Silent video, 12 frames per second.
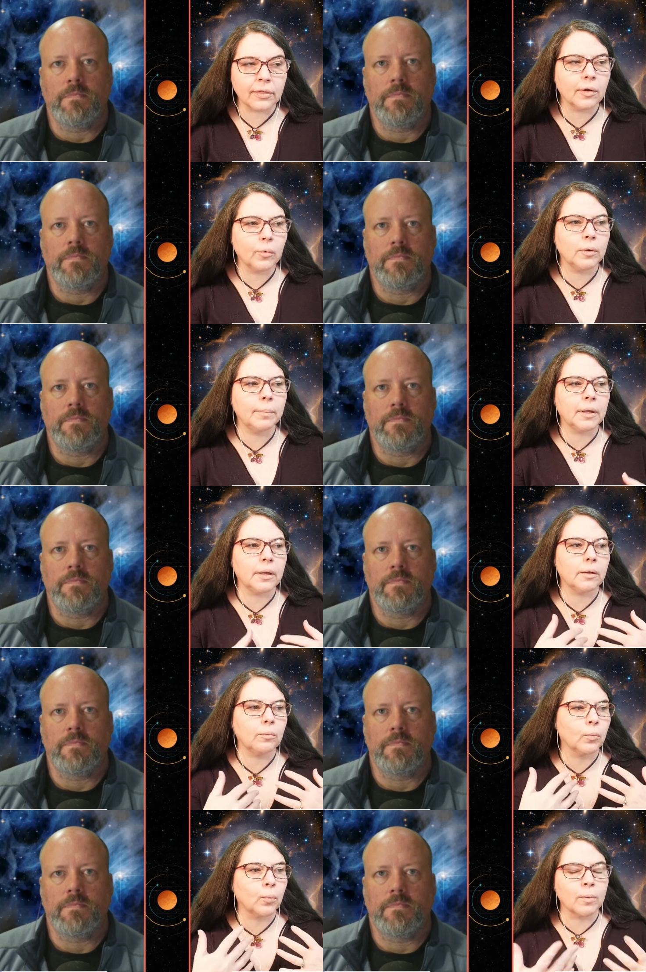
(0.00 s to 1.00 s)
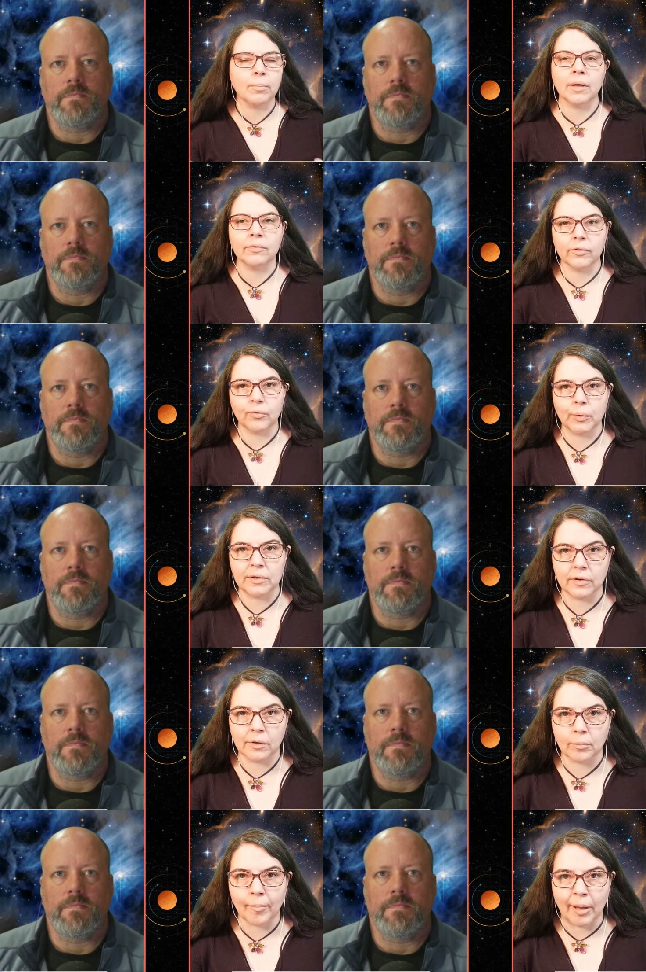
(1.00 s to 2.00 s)
Speaker 1: think we'd be remiss if we
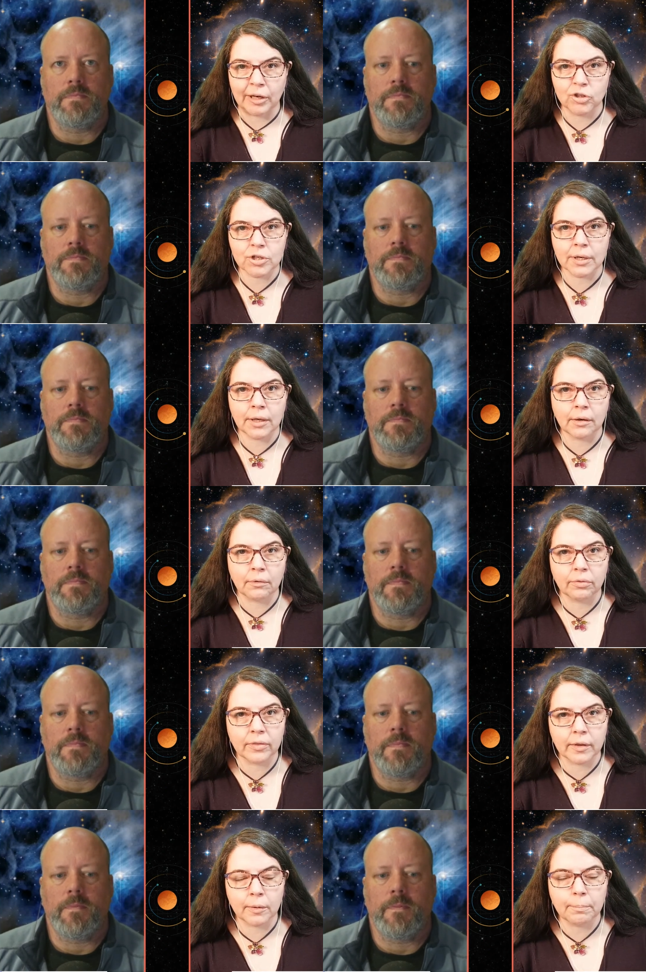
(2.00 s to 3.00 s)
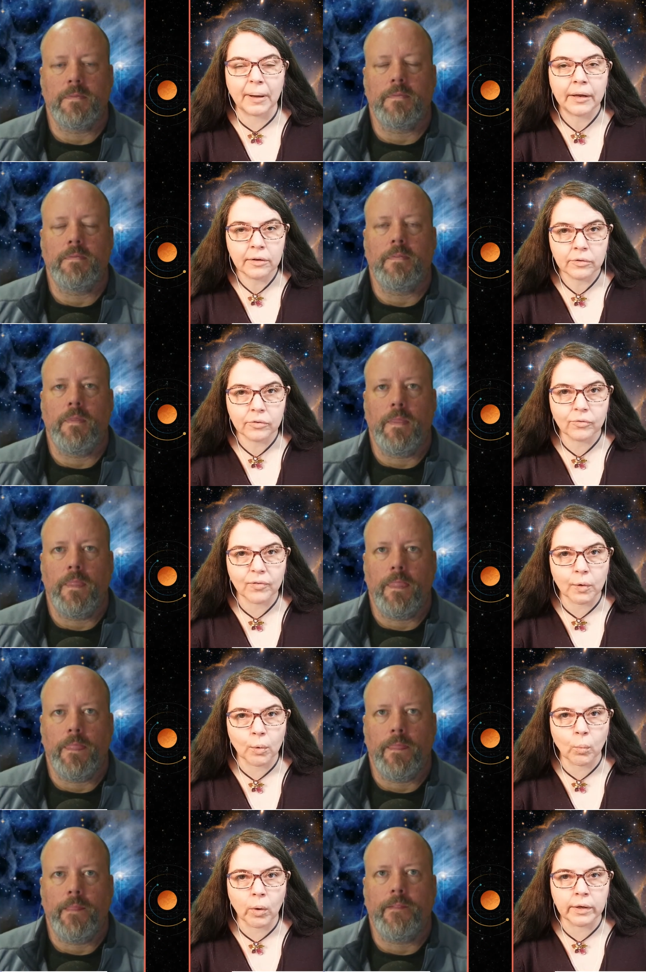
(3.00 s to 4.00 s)
didn't mention the
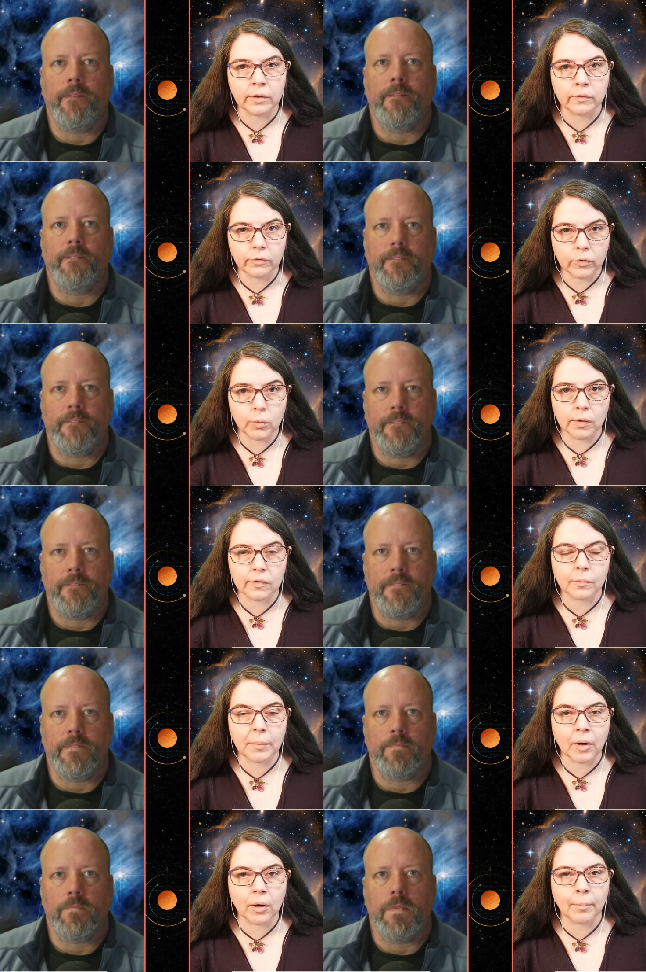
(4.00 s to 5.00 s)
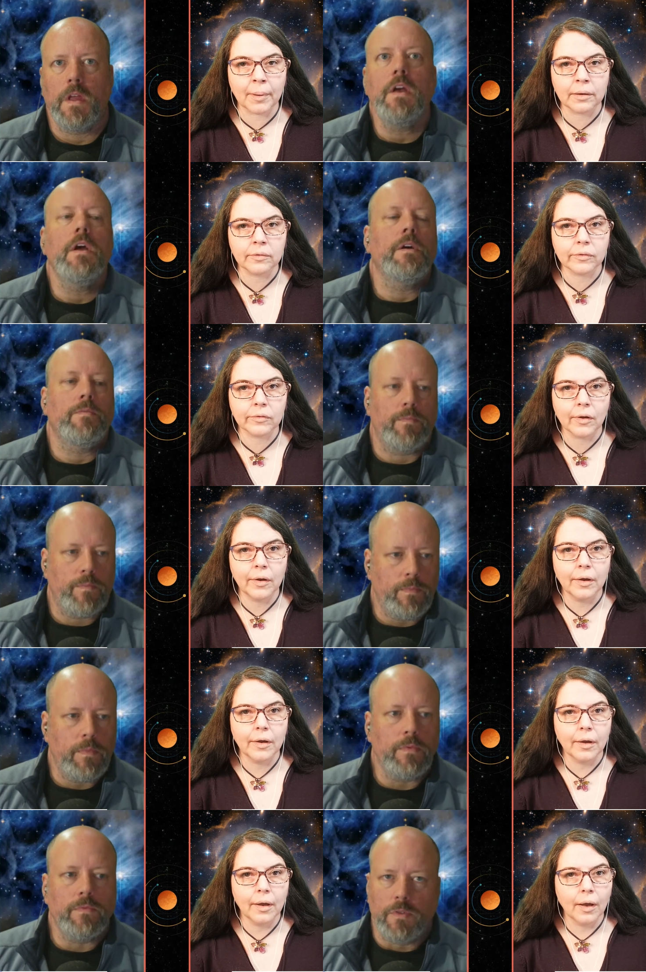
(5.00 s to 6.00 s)
biosphere one and two experiments
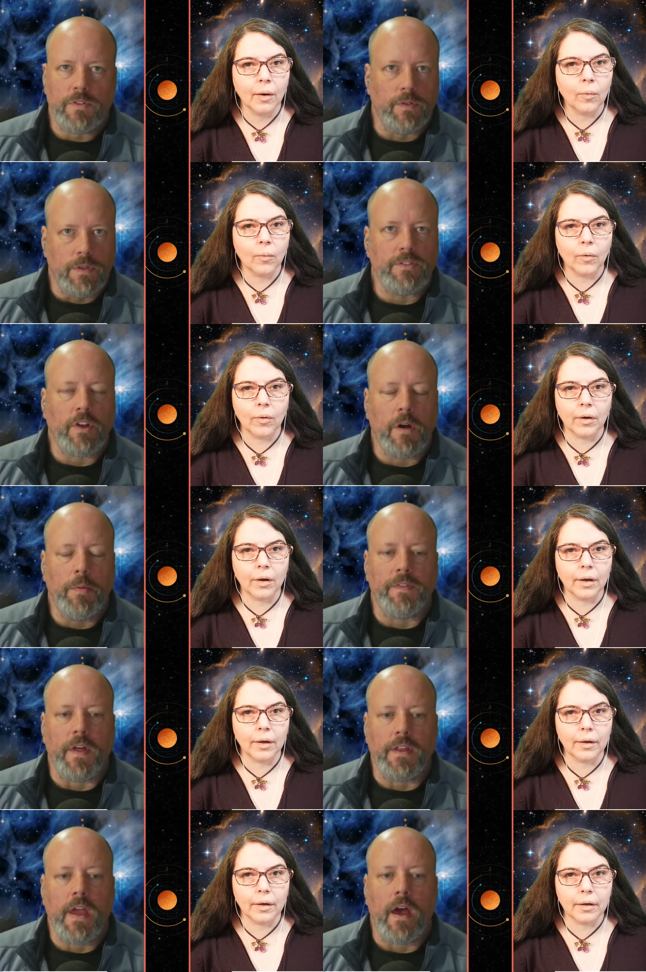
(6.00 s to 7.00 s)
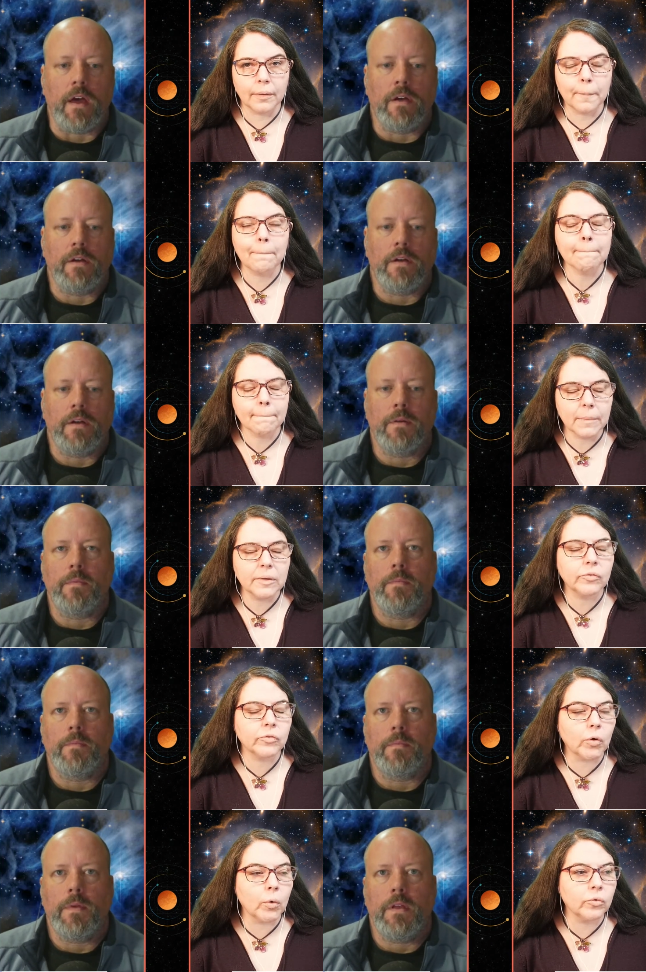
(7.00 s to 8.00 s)
Speaker 2: so let's talk about that. Yeah.
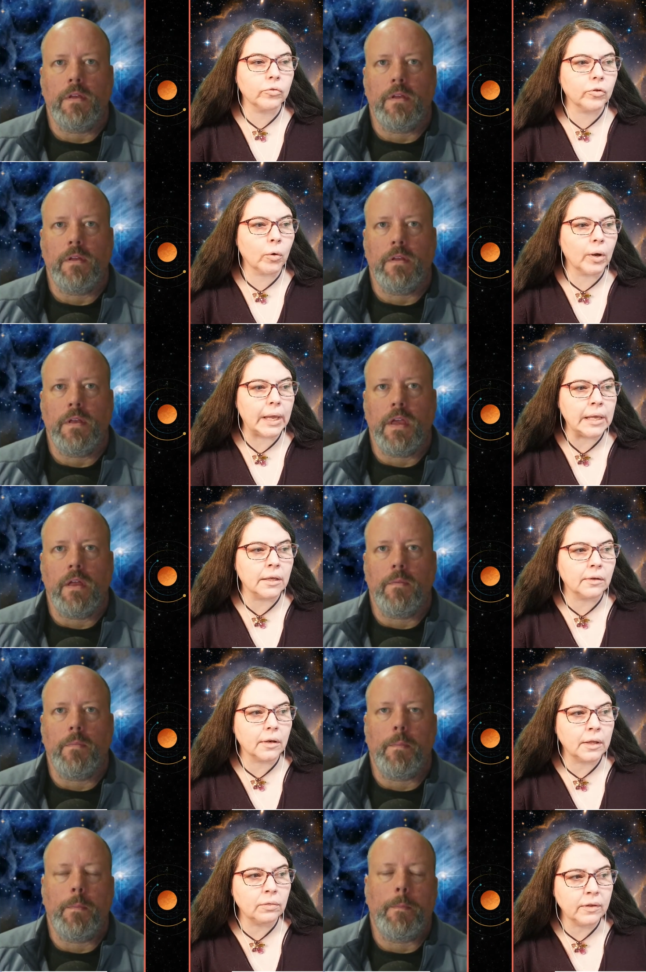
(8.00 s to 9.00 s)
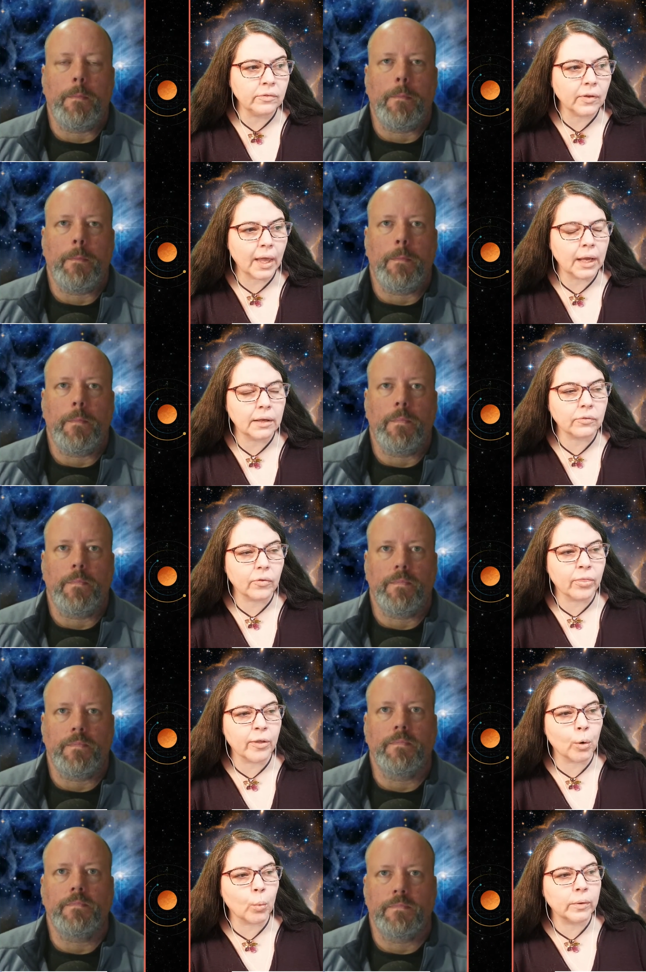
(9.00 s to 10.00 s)
Speaker 1: So so in in this case,
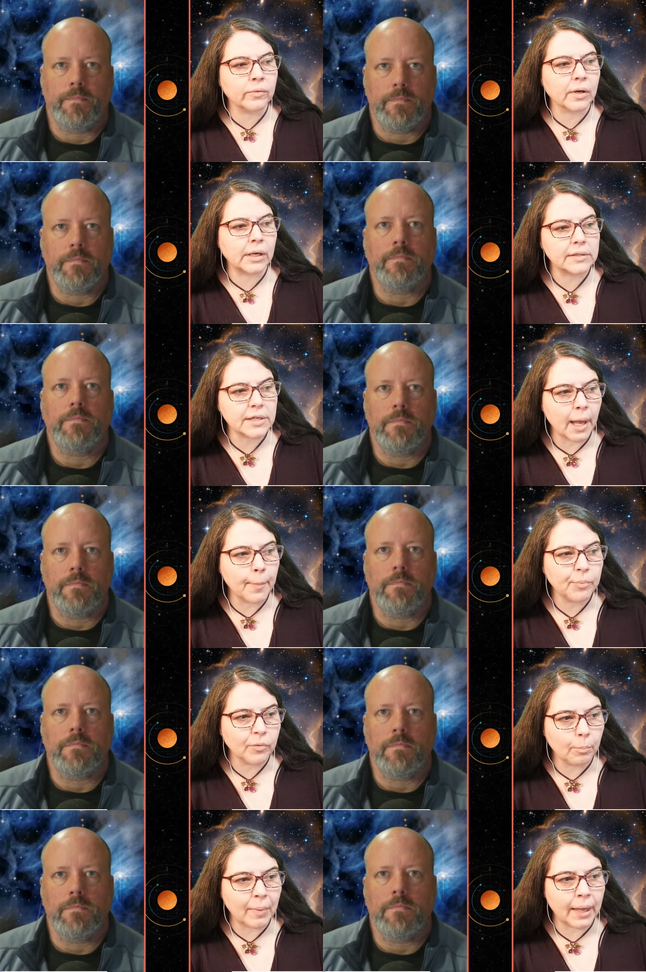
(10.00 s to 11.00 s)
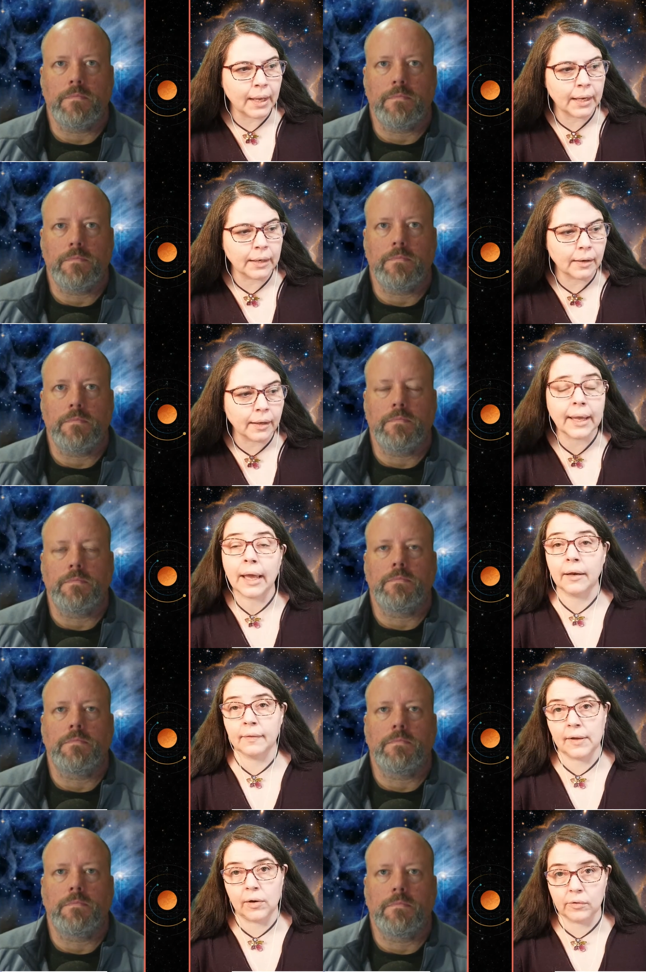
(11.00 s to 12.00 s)
there was an attempt made again in the